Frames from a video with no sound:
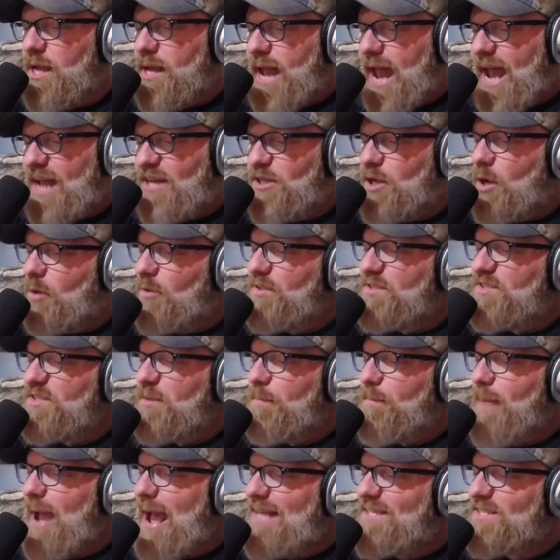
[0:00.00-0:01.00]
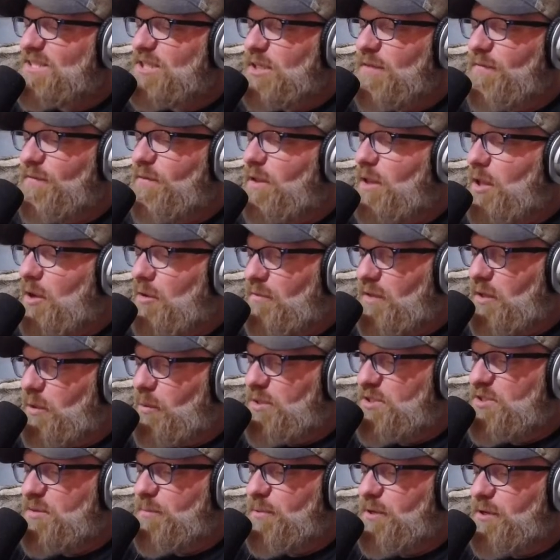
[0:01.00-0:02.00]
and noticed a basket of clothing
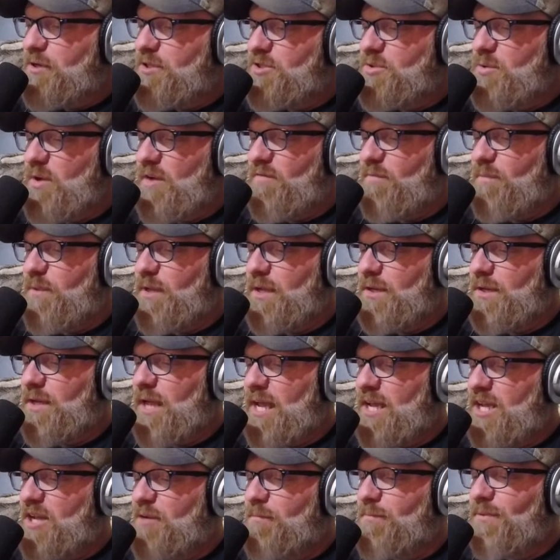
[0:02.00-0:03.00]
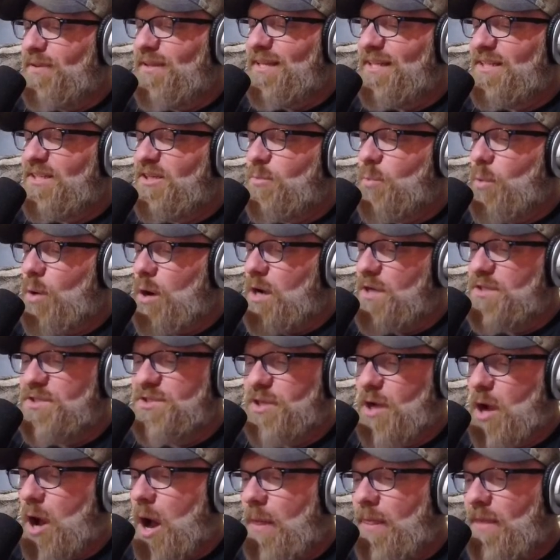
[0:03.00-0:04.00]
which appeared to have been a completed wash
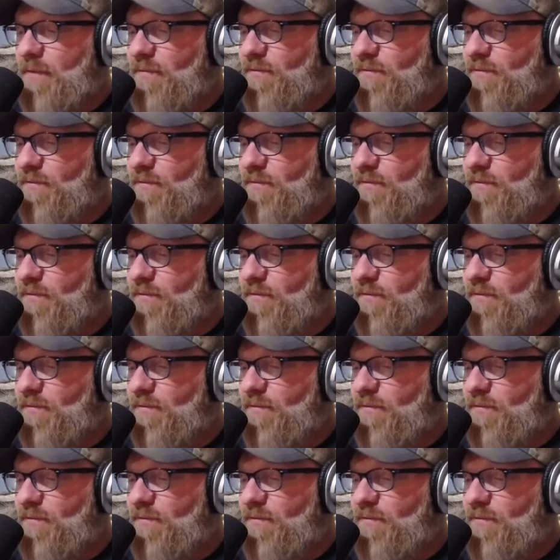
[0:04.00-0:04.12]
on the